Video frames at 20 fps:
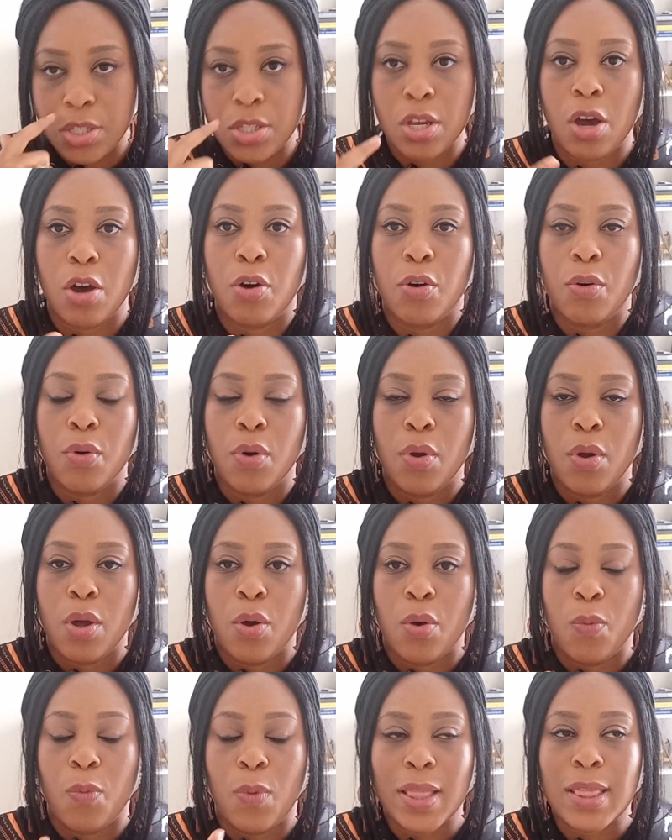So
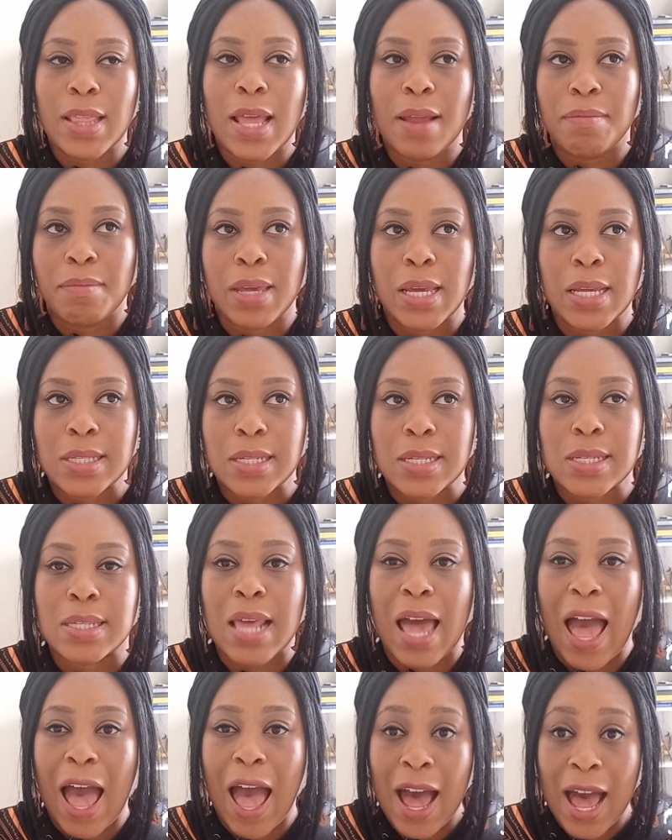what that means
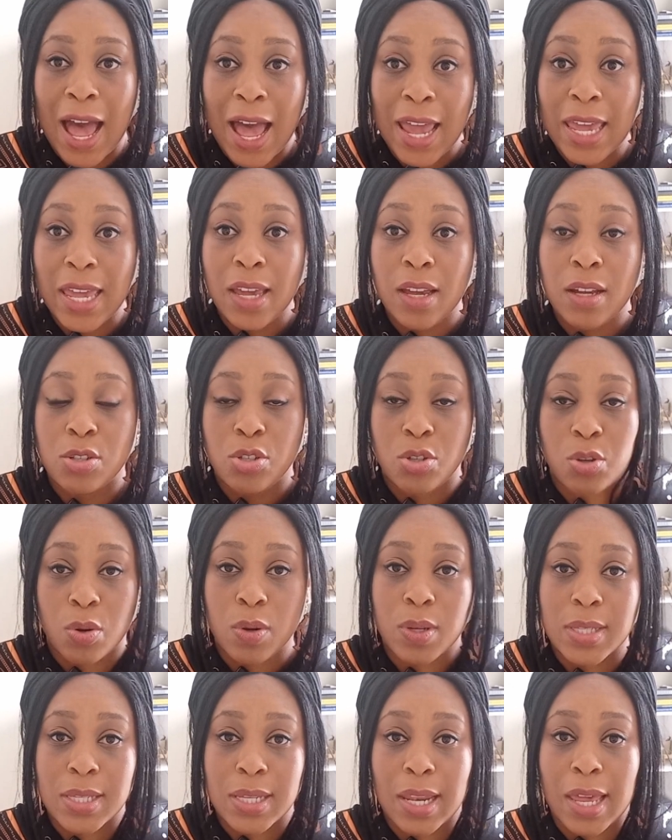is I,
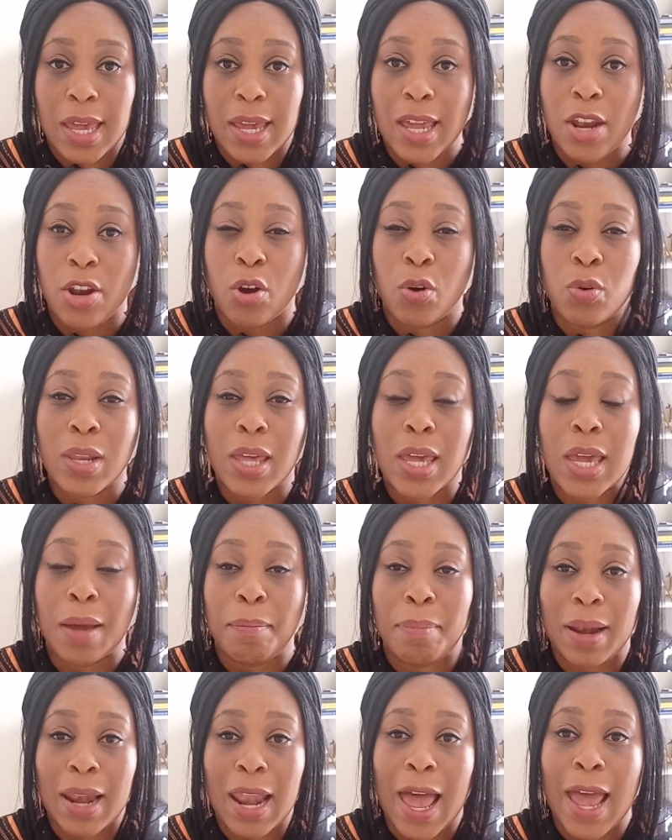Tokozile, can only
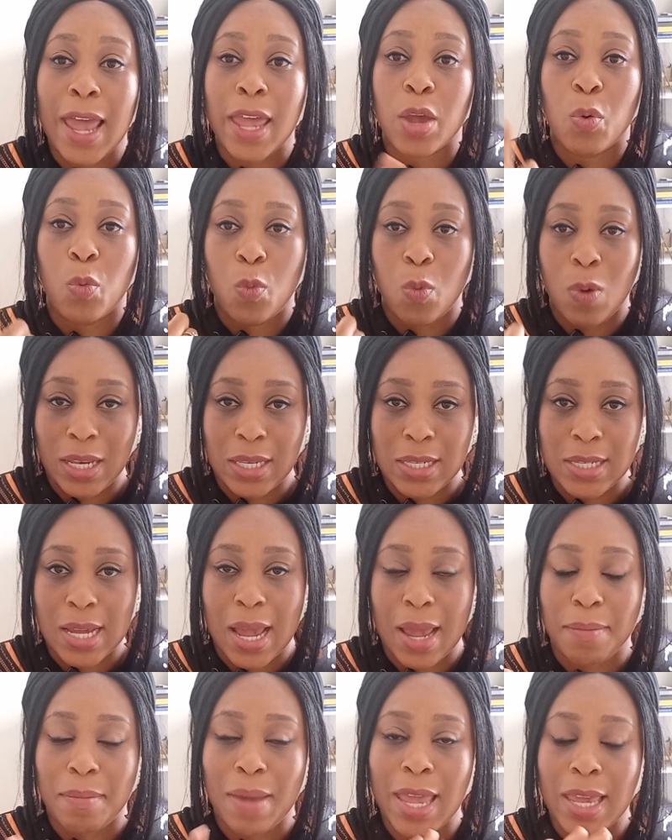apply one
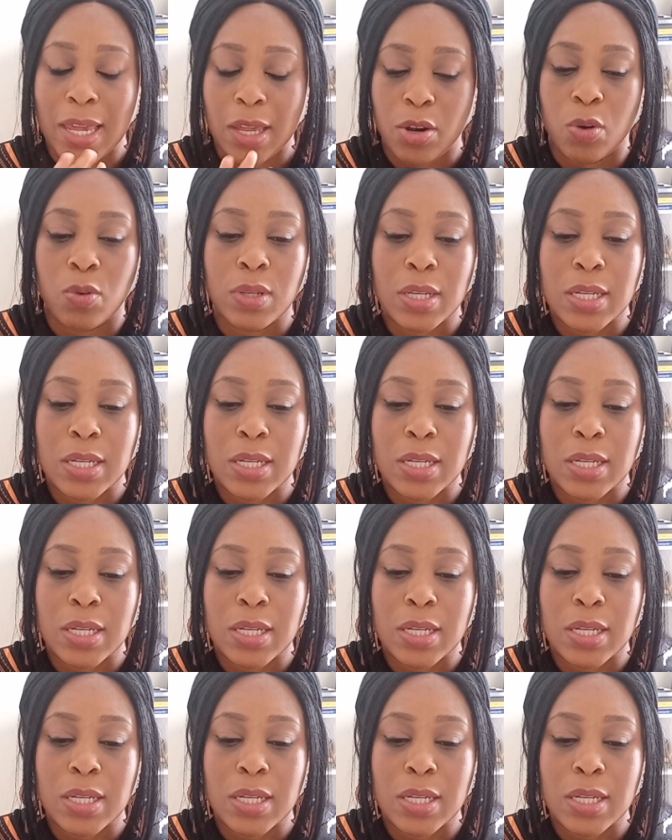time. I can